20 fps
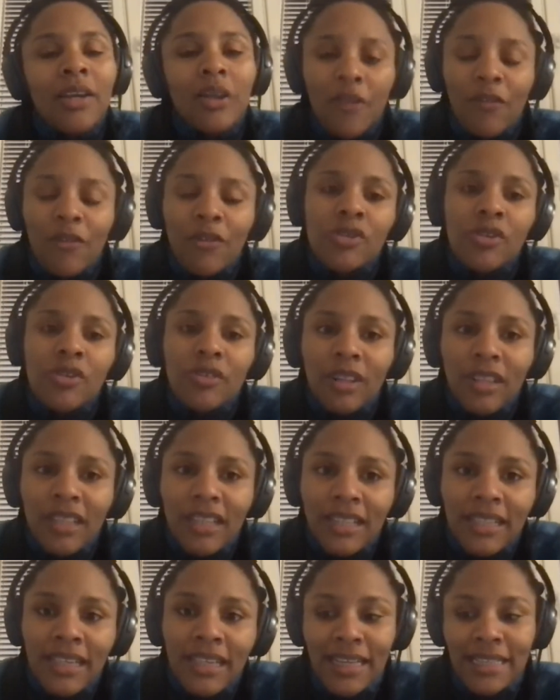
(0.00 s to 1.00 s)
first of all,
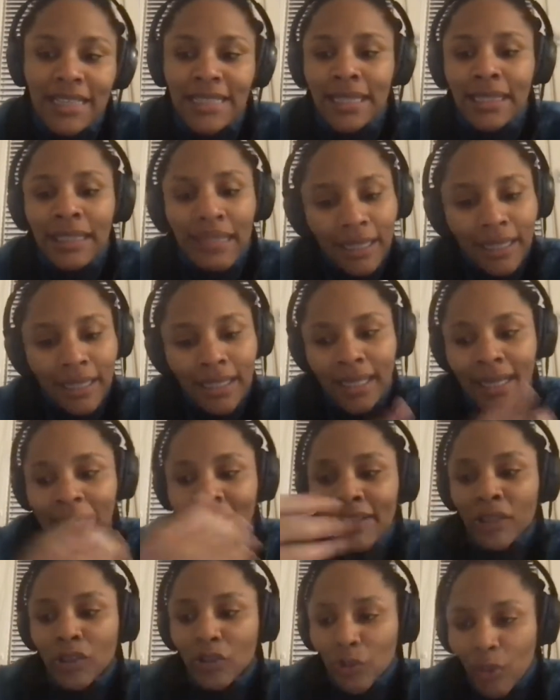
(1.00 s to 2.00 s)
it's like
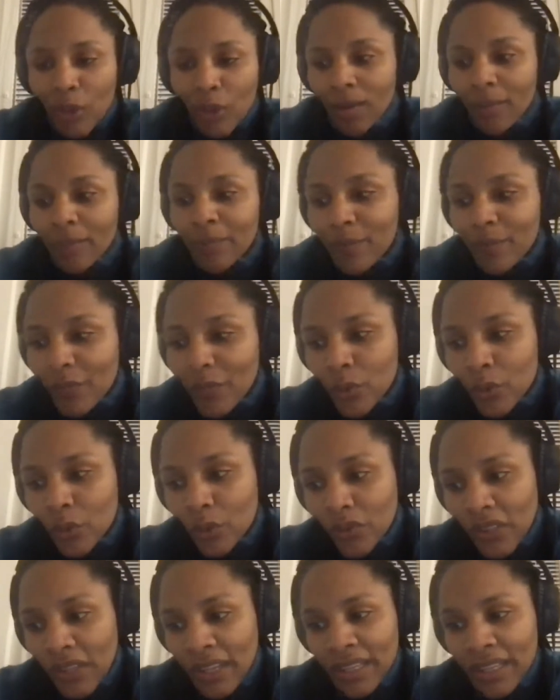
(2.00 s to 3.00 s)
I grew up, you
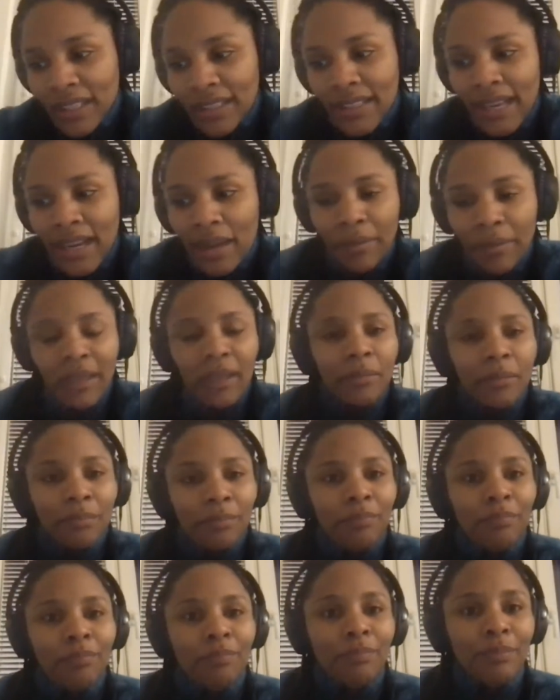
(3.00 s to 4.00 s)
know, thinking that I'm going to
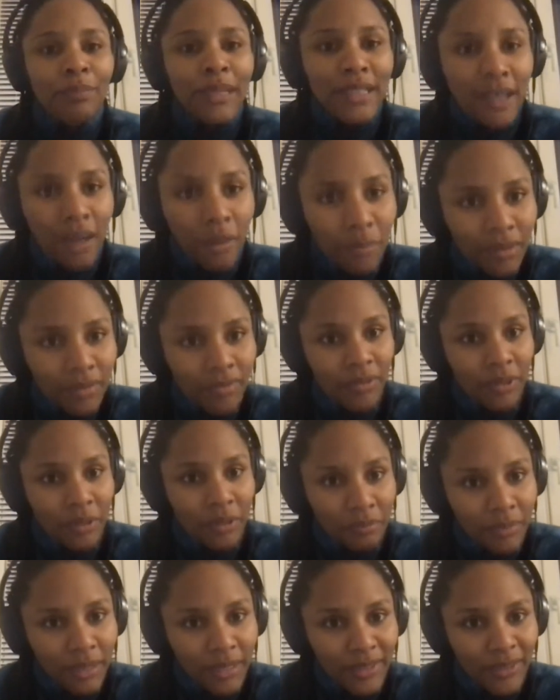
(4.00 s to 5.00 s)
become a
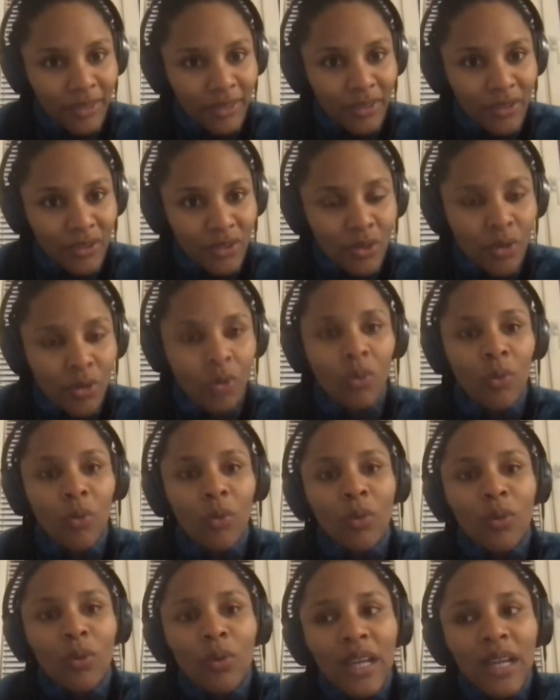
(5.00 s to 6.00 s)
filmmaker. So